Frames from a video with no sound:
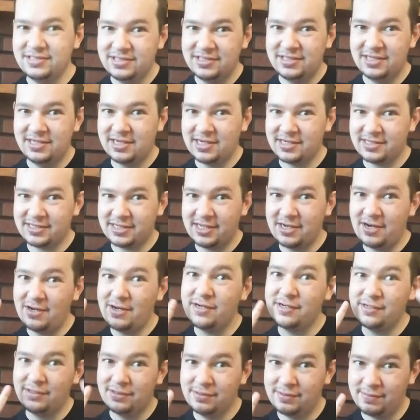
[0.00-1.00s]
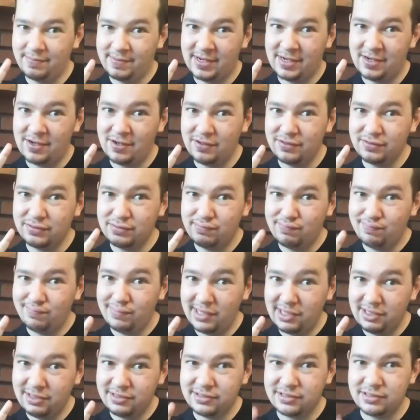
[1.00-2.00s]
See you guys later. No good heroes.
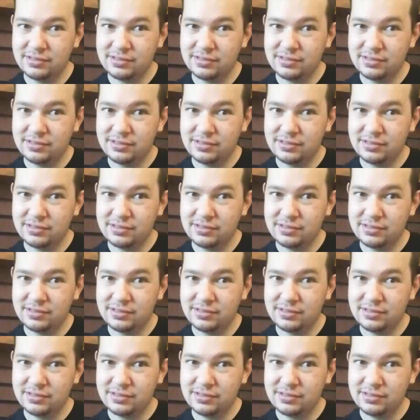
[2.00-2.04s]
Peace.